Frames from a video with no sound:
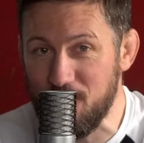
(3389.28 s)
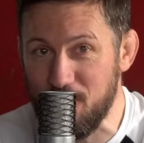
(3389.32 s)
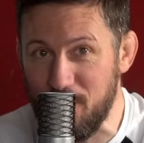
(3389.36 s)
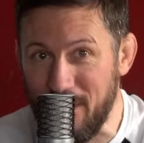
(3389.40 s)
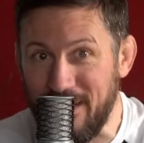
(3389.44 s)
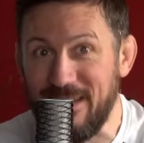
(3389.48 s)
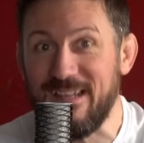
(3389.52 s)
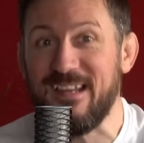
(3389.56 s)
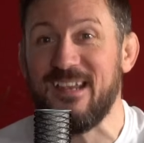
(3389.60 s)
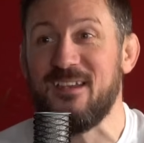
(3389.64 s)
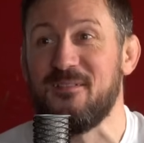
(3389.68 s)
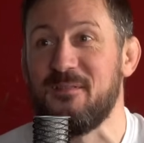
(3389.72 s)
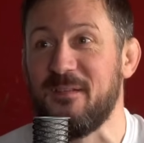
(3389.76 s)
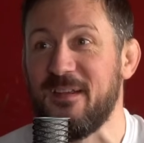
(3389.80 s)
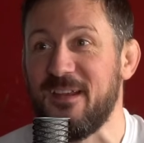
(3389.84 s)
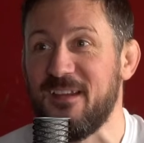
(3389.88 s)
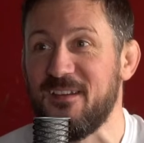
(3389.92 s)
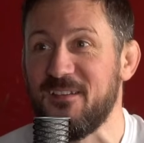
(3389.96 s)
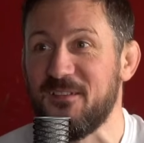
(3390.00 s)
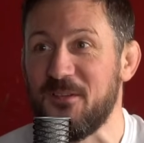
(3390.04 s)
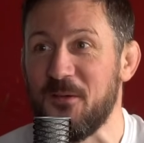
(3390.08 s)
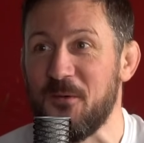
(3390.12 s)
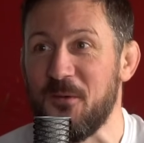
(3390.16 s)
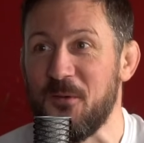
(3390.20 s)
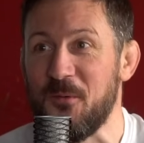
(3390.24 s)
Believing
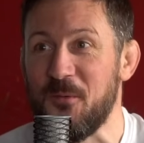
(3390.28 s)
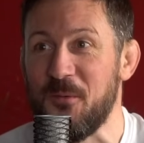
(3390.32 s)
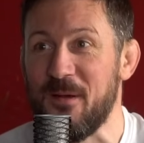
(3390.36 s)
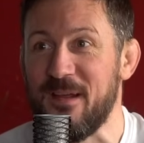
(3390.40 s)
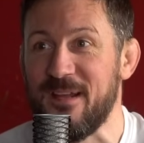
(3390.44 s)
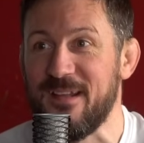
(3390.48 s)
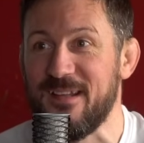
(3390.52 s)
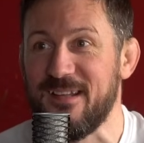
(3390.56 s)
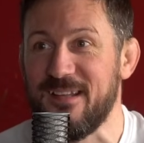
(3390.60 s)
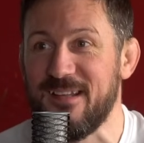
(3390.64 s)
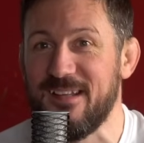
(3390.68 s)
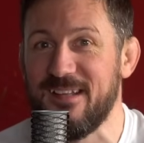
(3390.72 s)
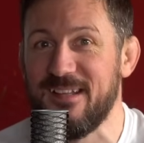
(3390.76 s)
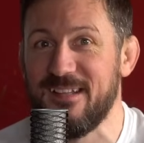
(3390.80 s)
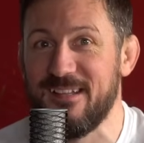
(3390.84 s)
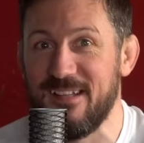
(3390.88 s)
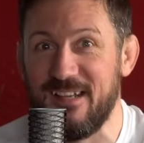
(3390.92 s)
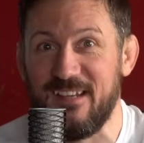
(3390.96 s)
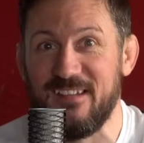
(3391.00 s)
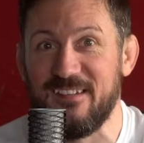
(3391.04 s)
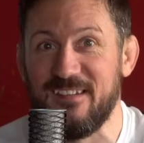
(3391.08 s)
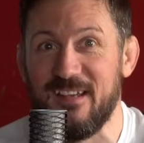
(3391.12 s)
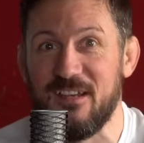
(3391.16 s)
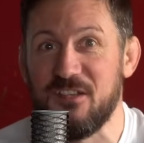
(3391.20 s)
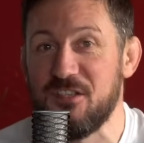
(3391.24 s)
he's going to win.
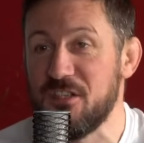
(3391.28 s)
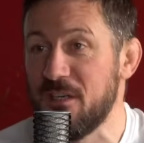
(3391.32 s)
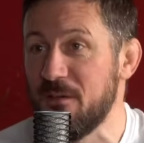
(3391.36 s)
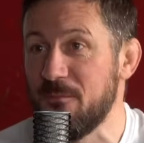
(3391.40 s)
Like he says,